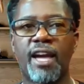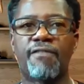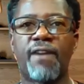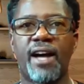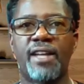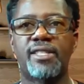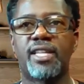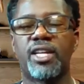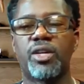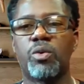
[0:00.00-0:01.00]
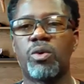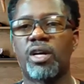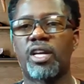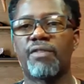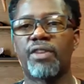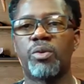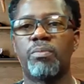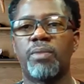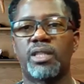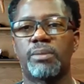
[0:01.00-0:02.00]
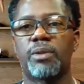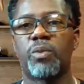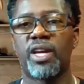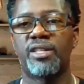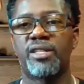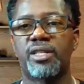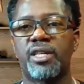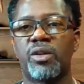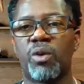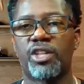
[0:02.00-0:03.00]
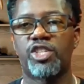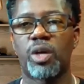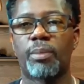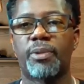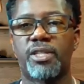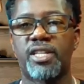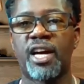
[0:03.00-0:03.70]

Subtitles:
AFIs today who are giving you multiple ways in order to top up your